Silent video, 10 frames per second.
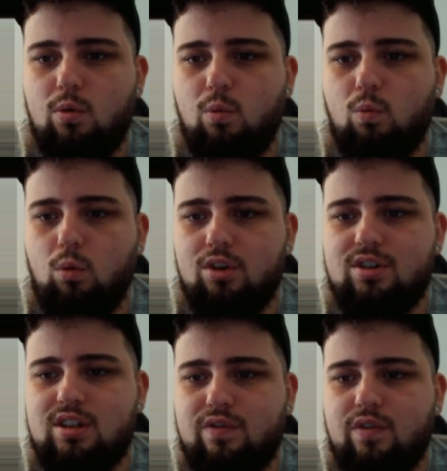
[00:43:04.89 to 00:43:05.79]

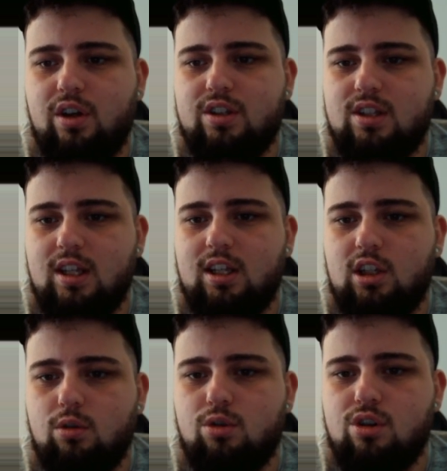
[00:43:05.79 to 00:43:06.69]
What's the first thing
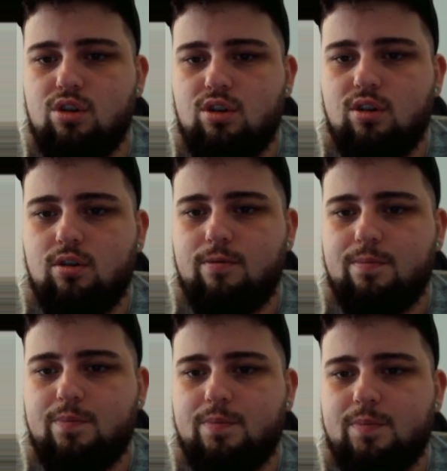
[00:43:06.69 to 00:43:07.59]
you should do?
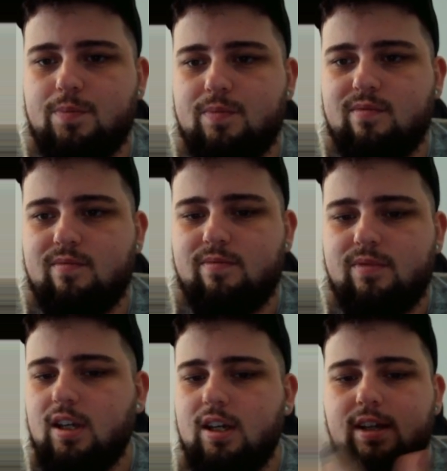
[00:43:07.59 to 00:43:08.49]

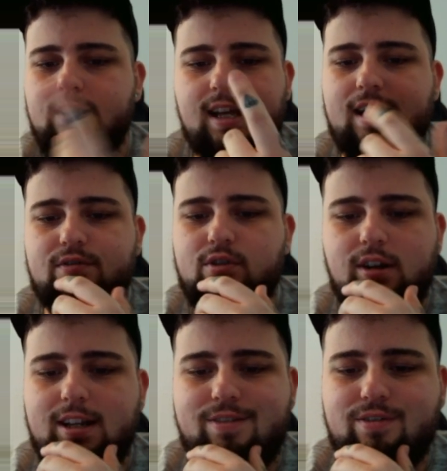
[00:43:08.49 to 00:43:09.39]
Yeah, you've got
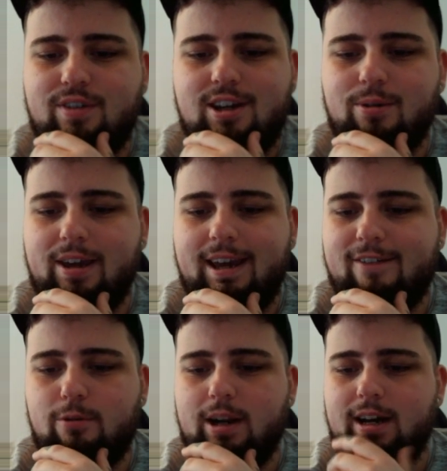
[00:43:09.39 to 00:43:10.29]
to leave your vehicle and get
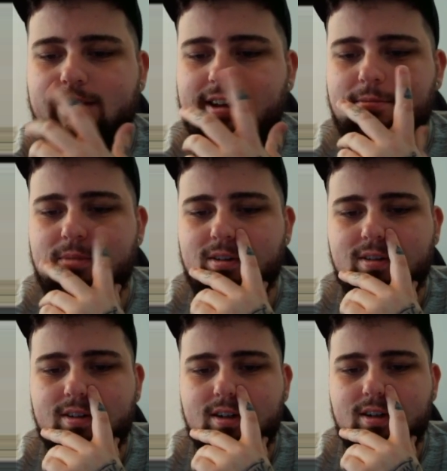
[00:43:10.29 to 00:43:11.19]
everyone out of there, haven't you?
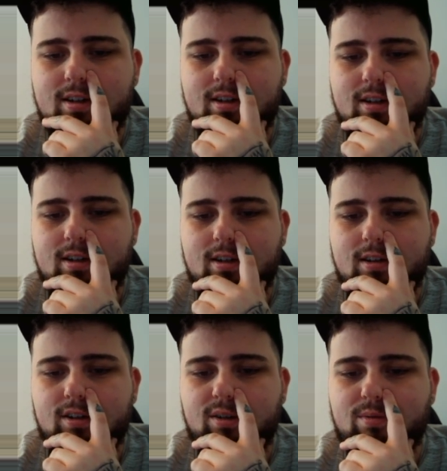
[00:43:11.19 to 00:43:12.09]

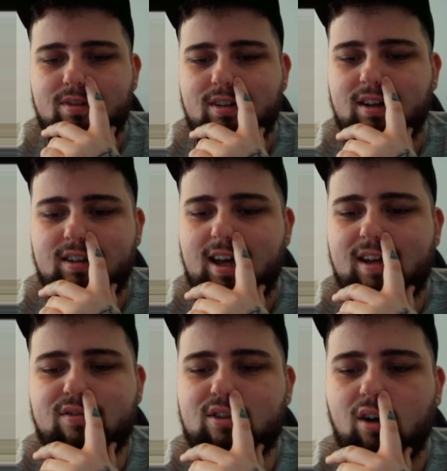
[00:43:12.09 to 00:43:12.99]

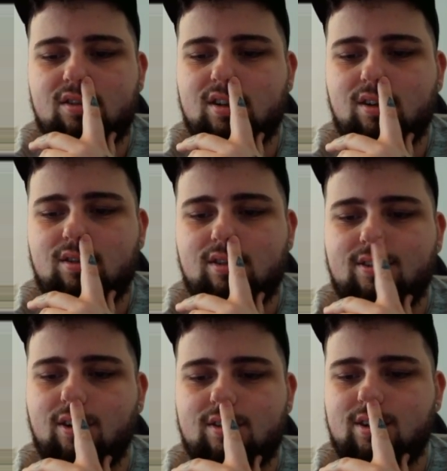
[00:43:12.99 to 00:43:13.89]
You've got to. You've
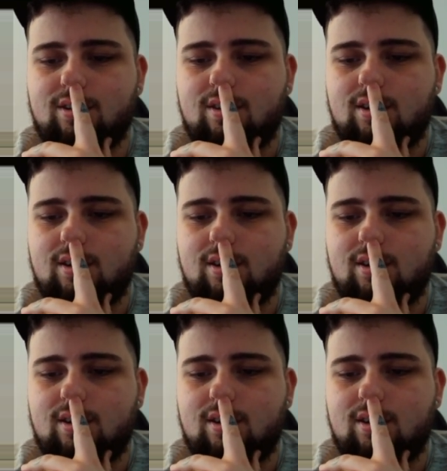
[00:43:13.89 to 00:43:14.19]
got to.